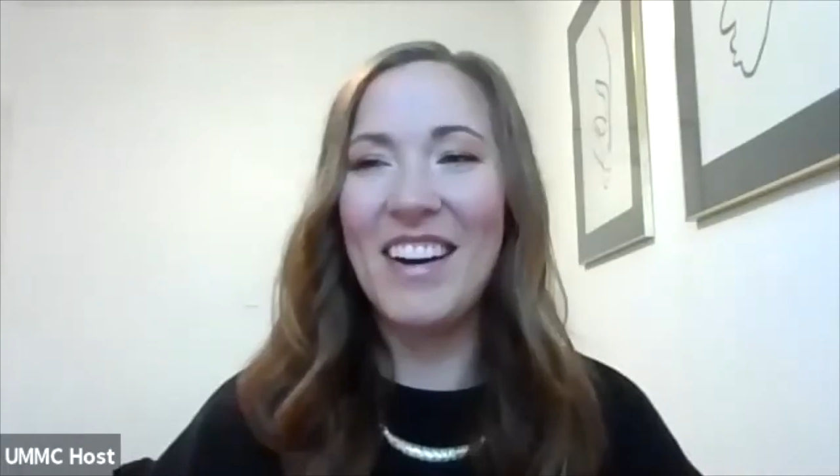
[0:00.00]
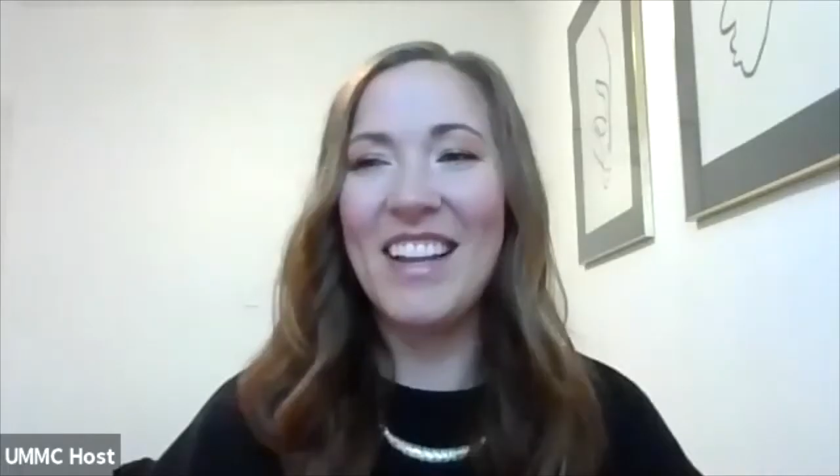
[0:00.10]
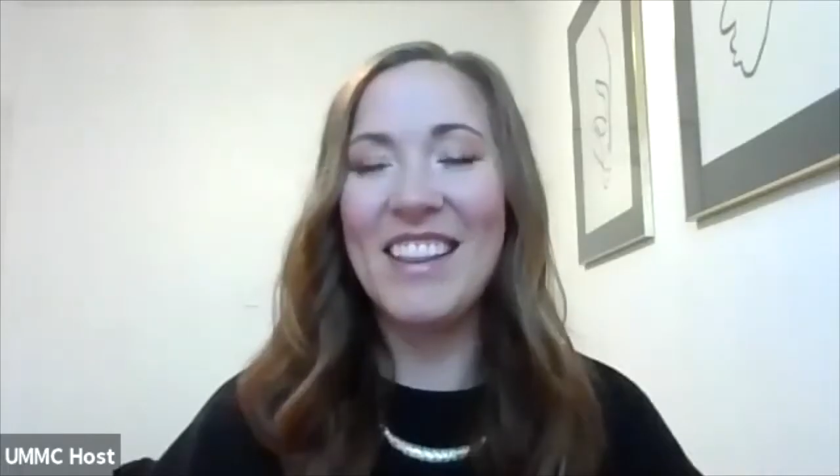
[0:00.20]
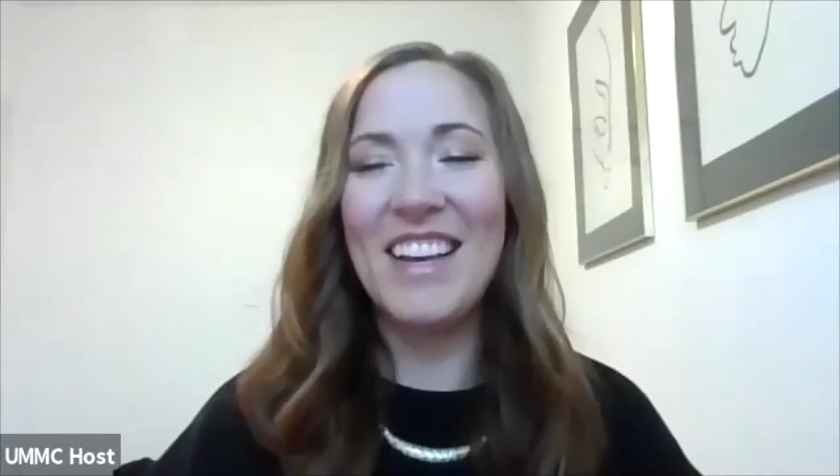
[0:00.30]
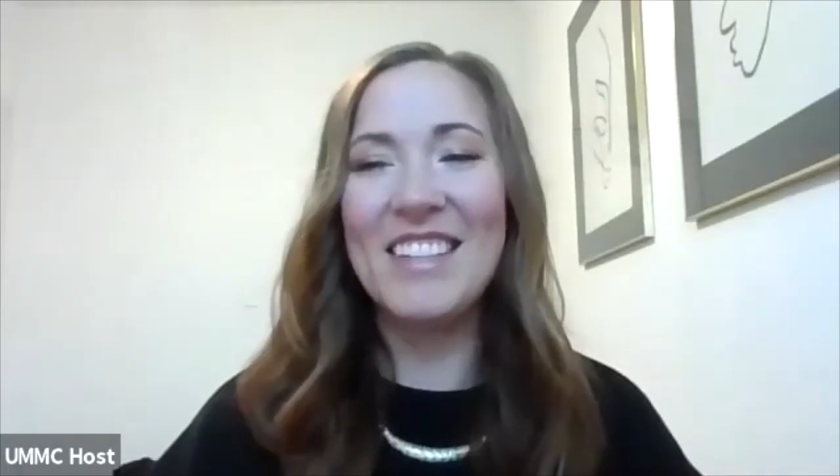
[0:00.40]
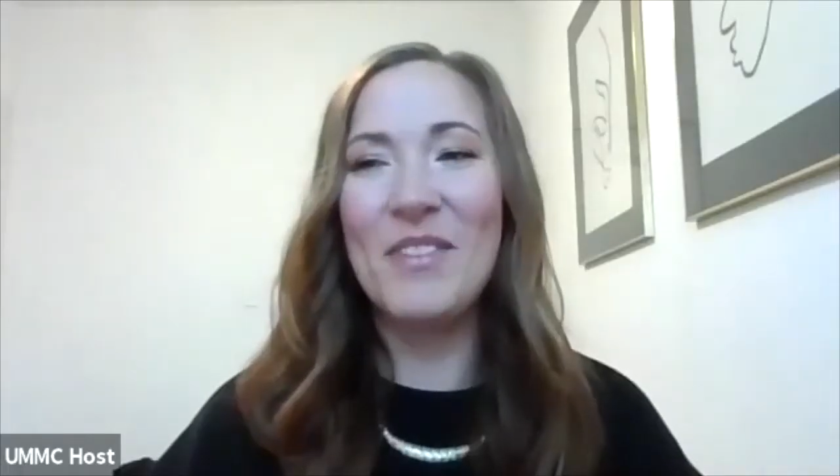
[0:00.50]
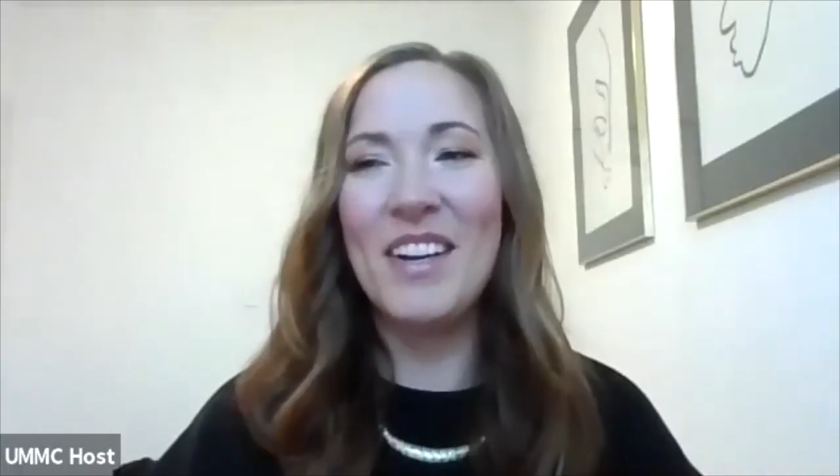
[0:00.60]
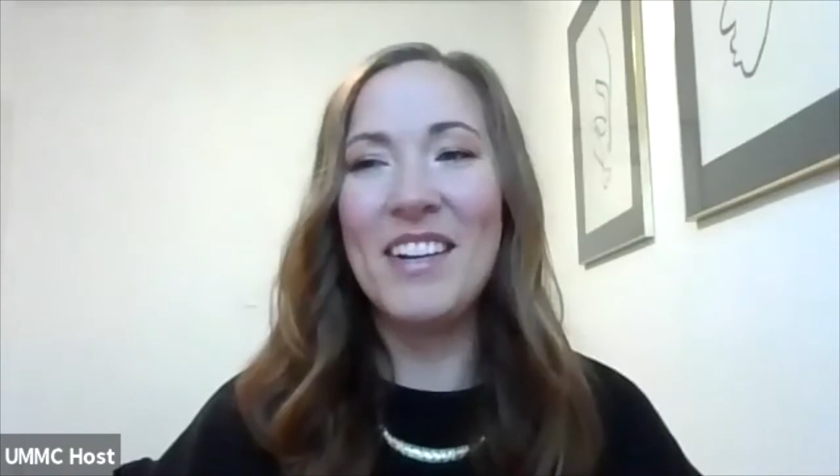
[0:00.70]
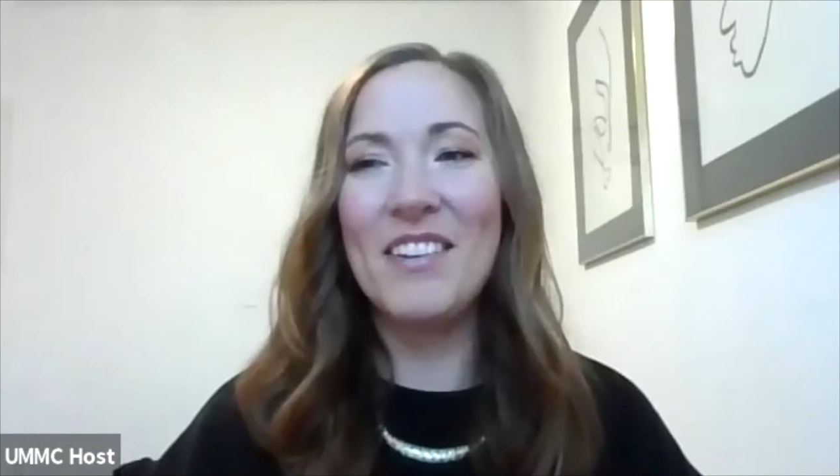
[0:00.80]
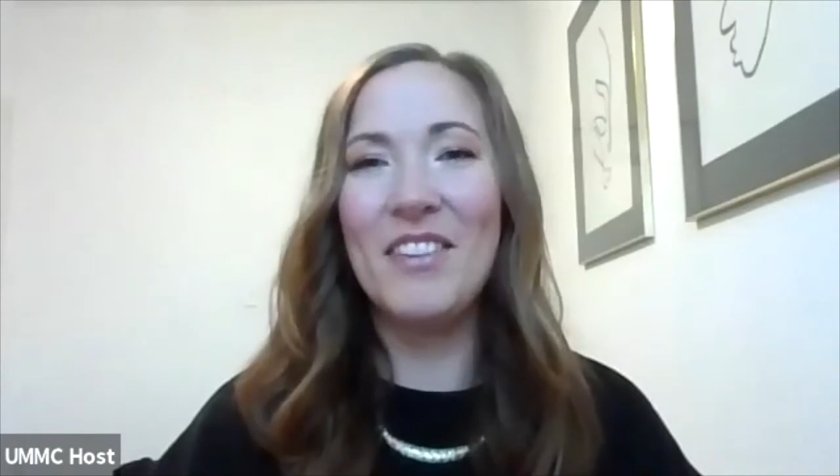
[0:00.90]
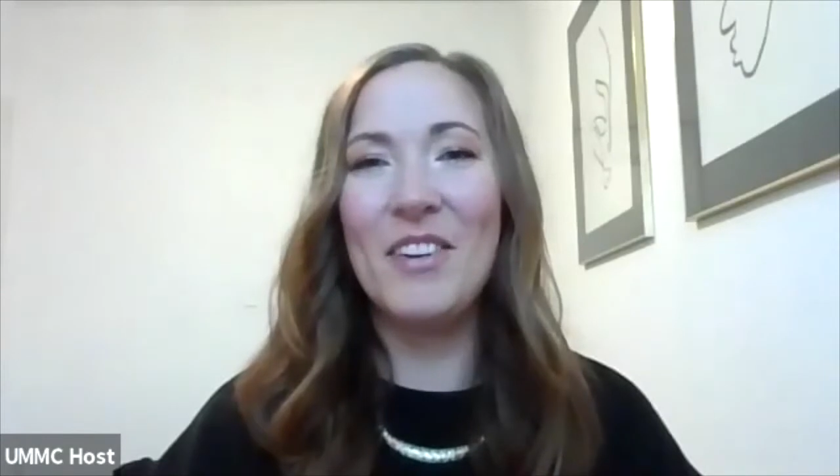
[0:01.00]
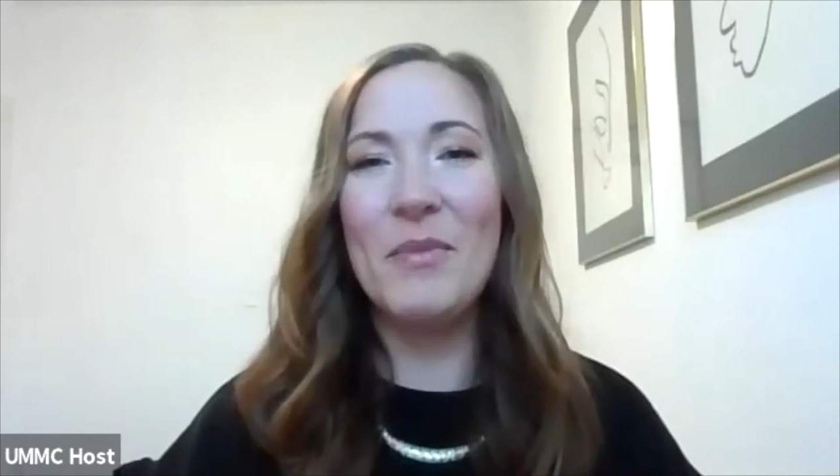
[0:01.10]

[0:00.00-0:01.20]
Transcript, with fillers: right, that's wonderful.